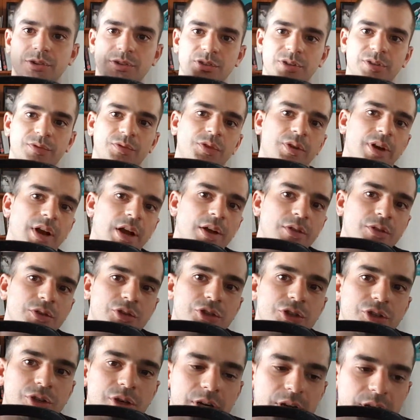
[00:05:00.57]
So if you're out in the
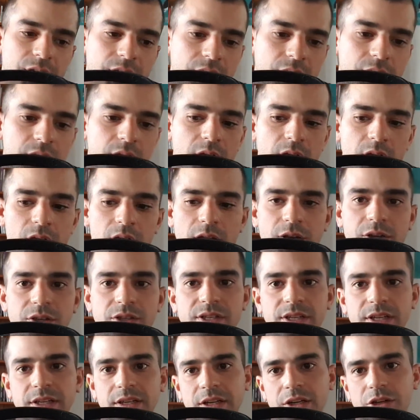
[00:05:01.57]
street and you
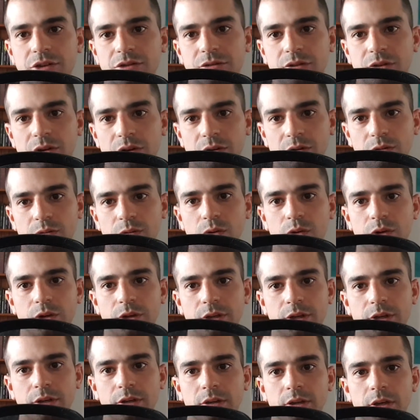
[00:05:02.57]
see an extra dog
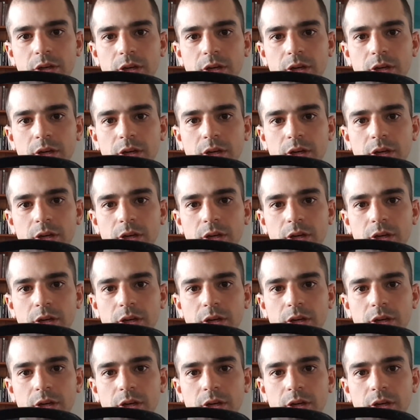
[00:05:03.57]
walking